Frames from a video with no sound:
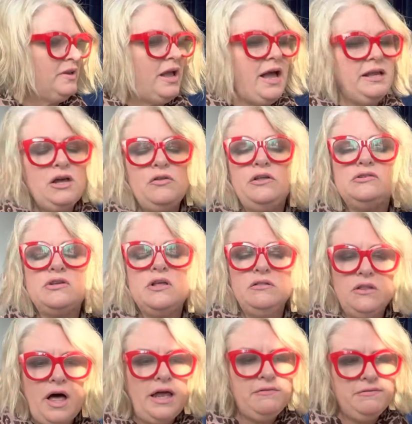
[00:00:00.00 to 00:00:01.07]
I know there's a
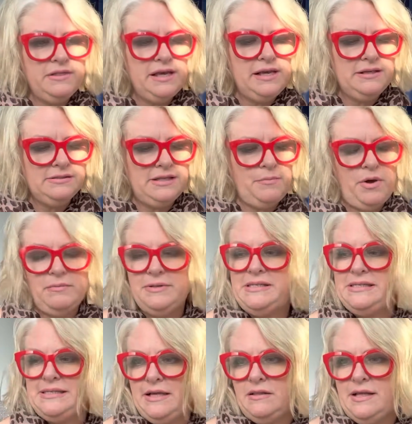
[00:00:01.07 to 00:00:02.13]
lot of things they probably
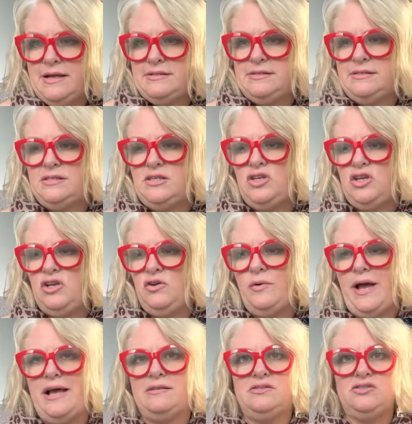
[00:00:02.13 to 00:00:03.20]
tell us to do
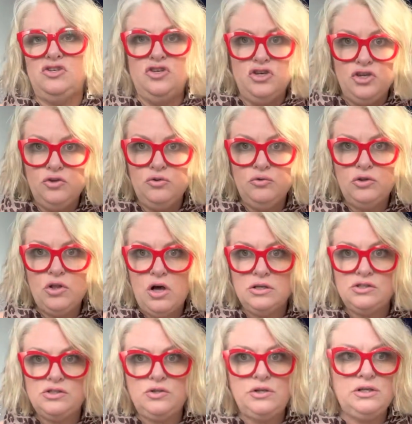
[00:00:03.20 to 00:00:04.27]
as new law
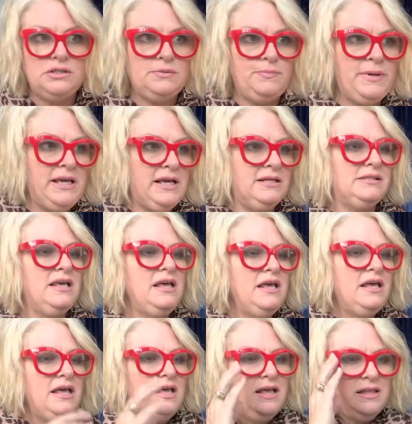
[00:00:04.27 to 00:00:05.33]
students because
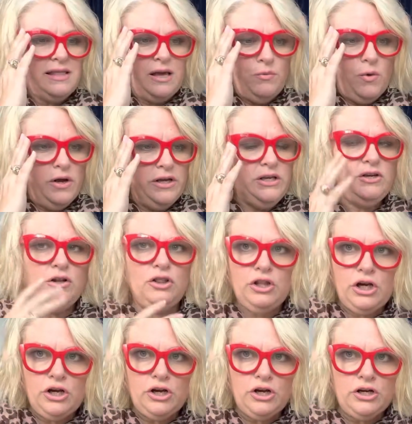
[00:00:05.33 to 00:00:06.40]
they want you to
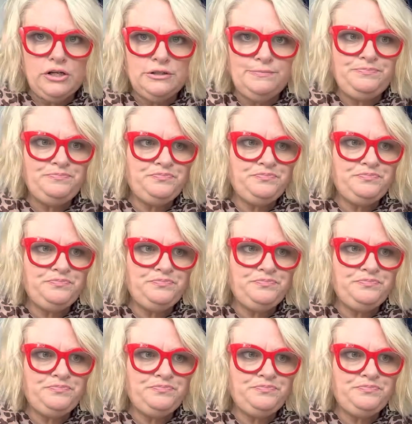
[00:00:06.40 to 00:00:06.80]
learn